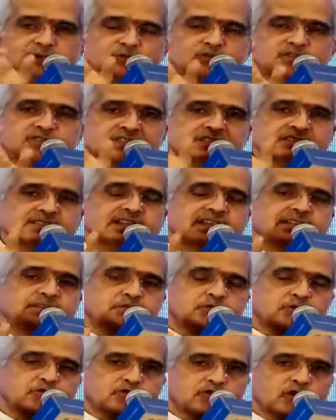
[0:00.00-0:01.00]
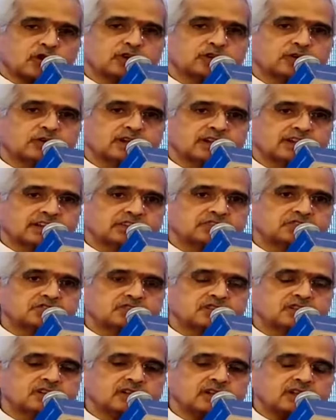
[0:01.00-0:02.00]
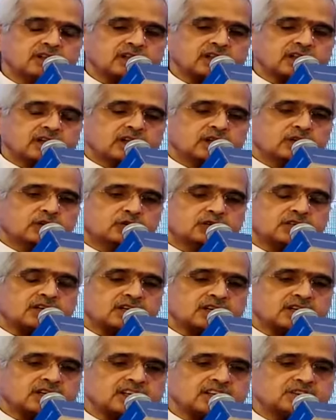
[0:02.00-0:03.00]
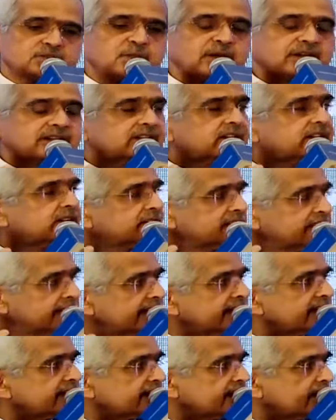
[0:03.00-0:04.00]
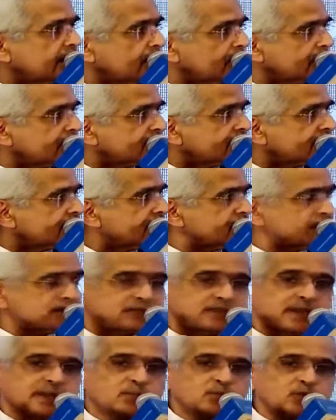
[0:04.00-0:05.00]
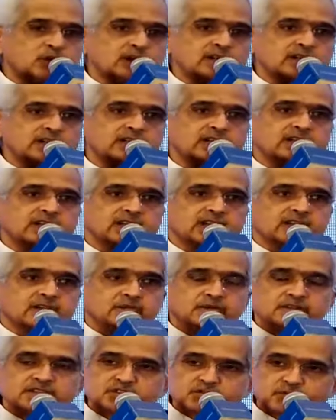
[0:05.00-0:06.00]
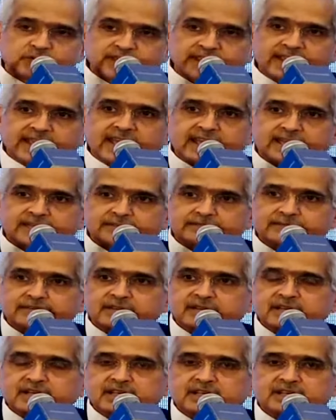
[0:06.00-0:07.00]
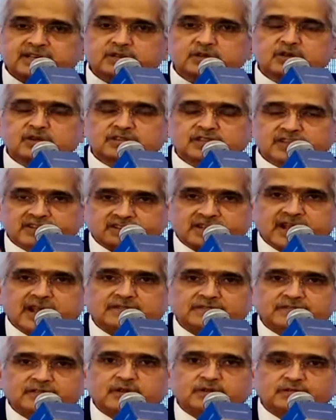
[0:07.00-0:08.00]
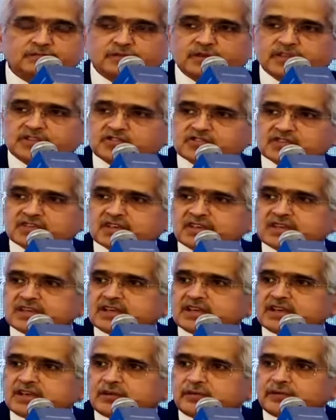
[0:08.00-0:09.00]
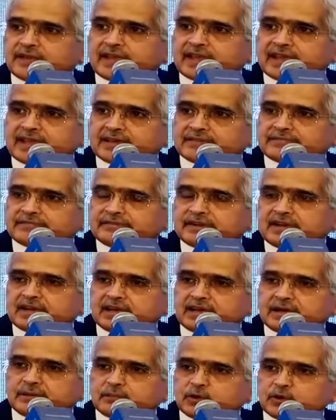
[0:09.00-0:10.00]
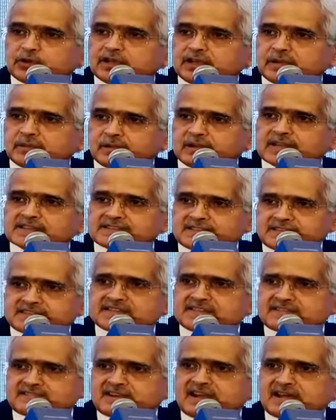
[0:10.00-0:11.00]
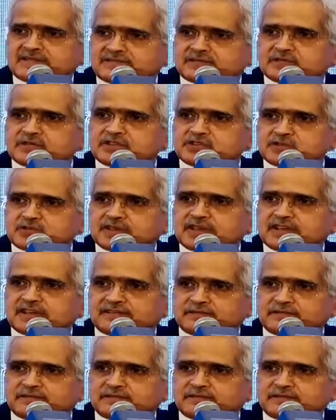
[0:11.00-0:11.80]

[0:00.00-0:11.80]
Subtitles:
just like to draw your attention to the expected credit loss framework, which we have, the draft of which we have put in place. It's a draft which we have